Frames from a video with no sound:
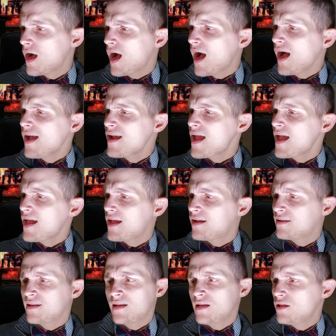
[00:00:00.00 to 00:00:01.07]
I had
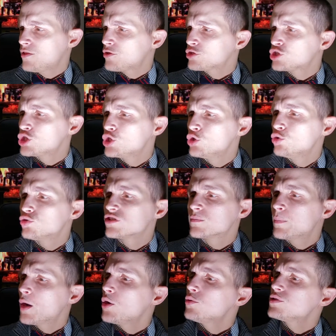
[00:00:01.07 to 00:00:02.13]
hitherto
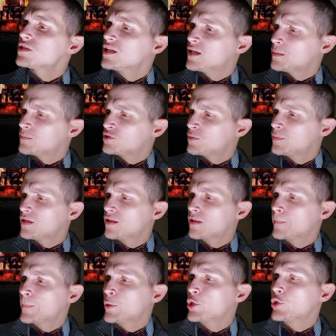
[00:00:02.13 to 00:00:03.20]
supposed him to be the
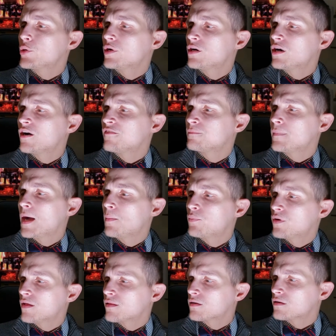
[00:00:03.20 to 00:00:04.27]
murderer of my
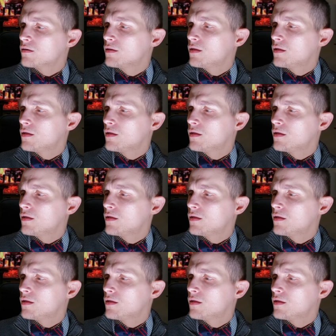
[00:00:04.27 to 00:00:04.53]
brother,